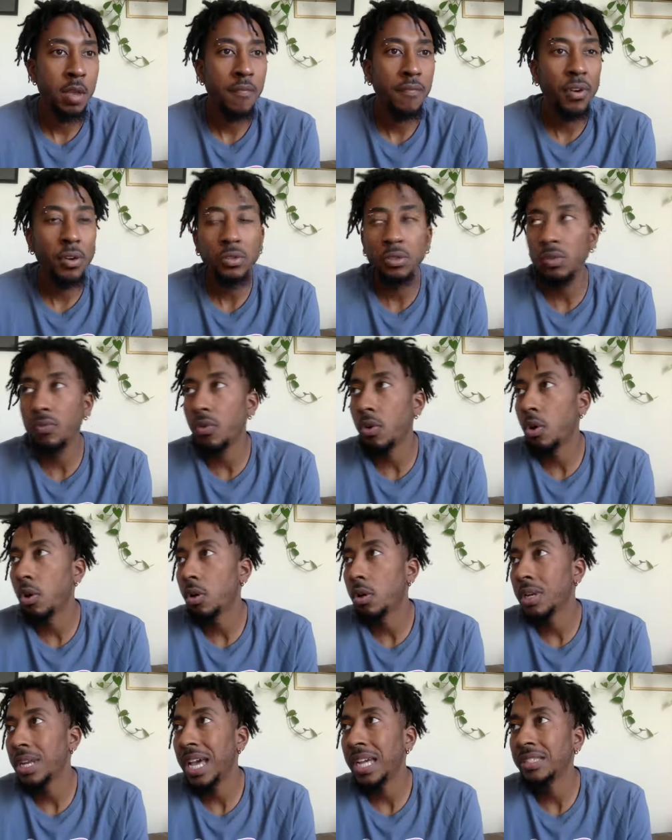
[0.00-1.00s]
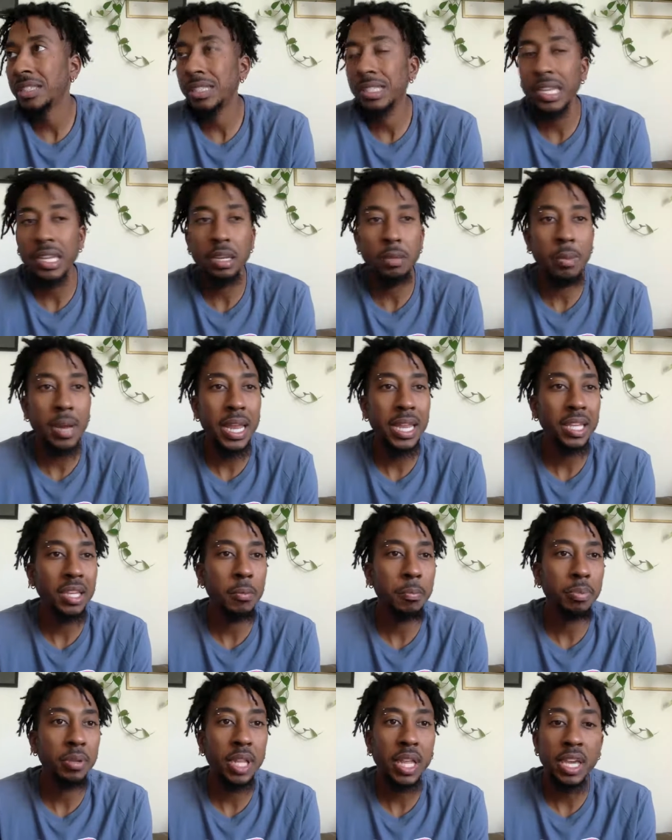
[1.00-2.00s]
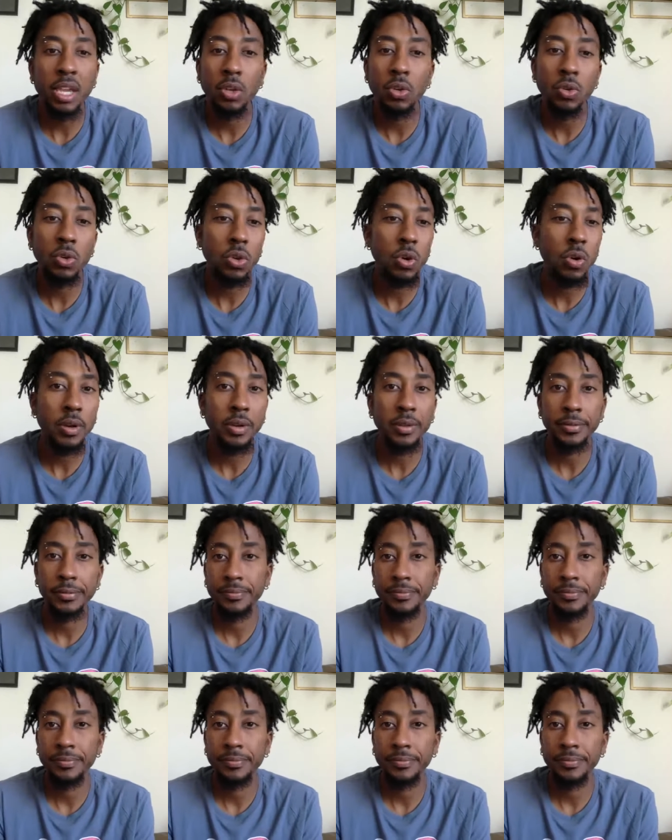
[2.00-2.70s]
First of all, not just anybody can play in New York.